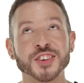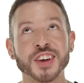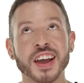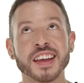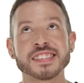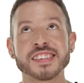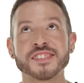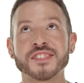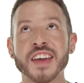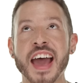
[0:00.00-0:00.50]
you
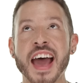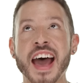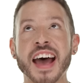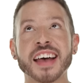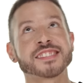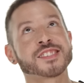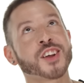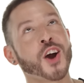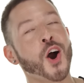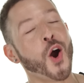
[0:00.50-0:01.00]
guys have
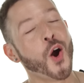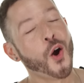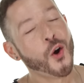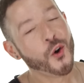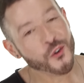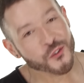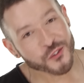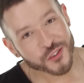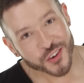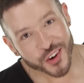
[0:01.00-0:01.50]
asked
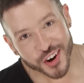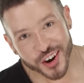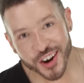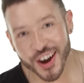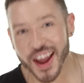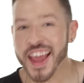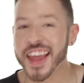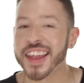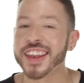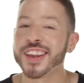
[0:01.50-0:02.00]
over
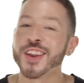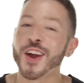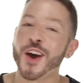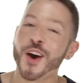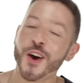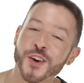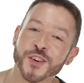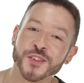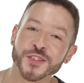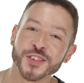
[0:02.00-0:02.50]
and
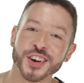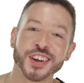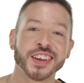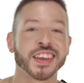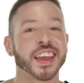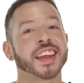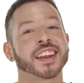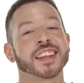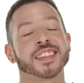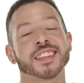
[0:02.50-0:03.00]
over
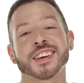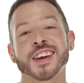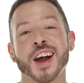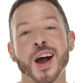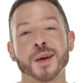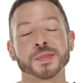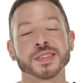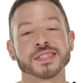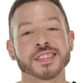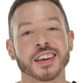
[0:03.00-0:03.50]
again in the
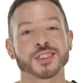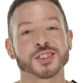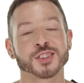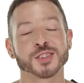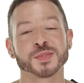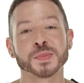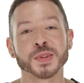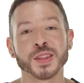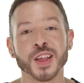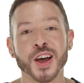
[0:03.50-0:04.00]
comment
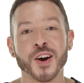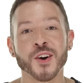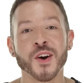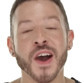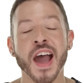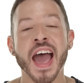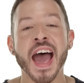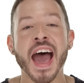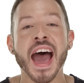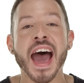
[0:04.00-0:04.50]
sections below,
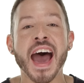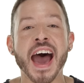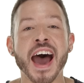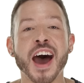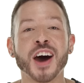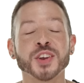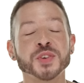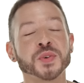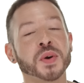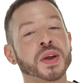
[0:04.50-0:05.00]

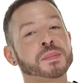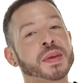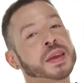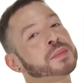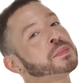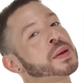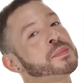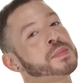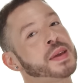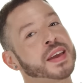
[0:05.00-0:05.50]
how do I
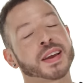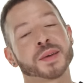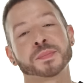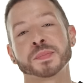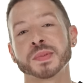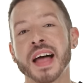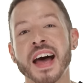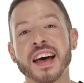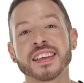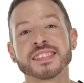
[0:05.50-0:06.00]
make my
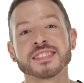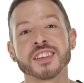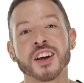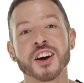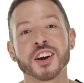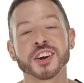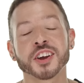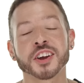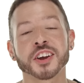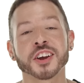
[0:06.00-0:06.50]
makeup last
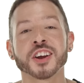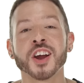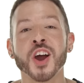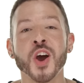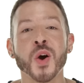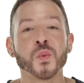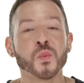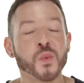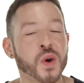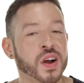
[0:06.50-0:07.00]
longer?
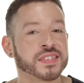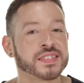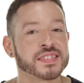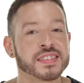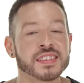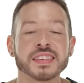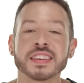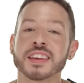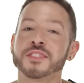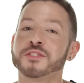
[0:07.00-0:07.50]
What's
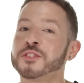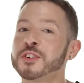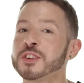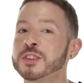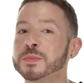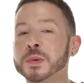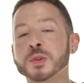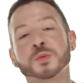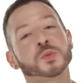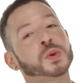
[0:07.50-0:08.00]
the
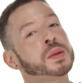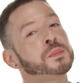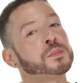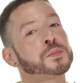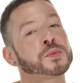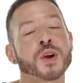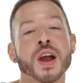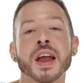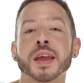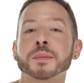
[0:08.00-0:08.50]
difference between
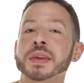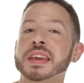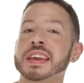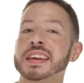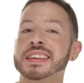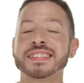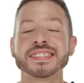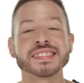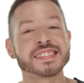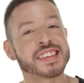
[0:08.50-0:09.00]
priming
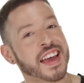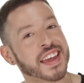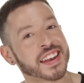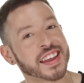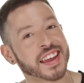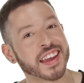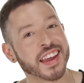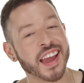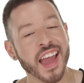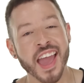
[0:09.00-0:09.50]
and
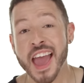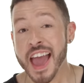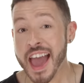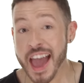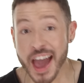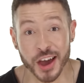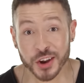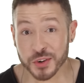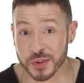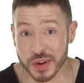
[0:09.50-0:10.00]
setting?
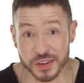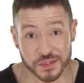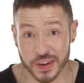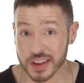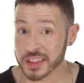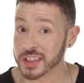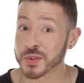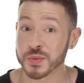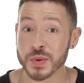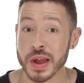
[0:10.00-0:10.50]
How do I
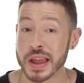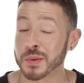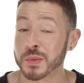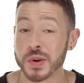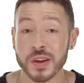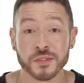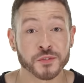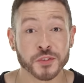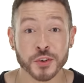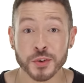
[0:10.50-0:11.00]
find the right
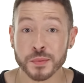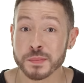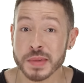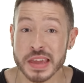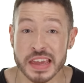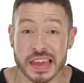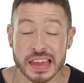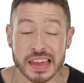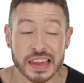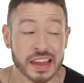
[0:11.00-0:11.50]
one for
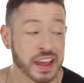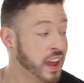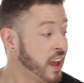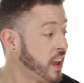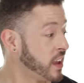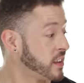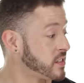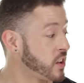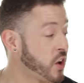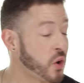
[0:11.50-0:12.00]
me?
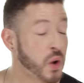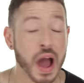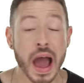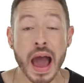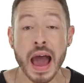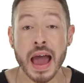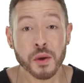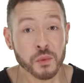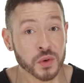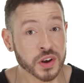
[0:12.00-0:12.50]
So
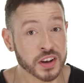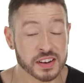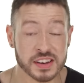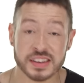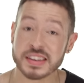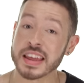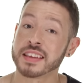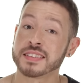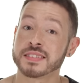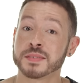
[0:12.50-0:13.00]
I wanted to
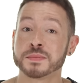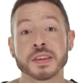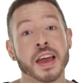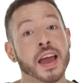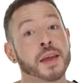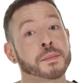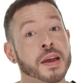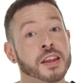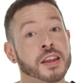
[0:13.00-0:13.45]
take some time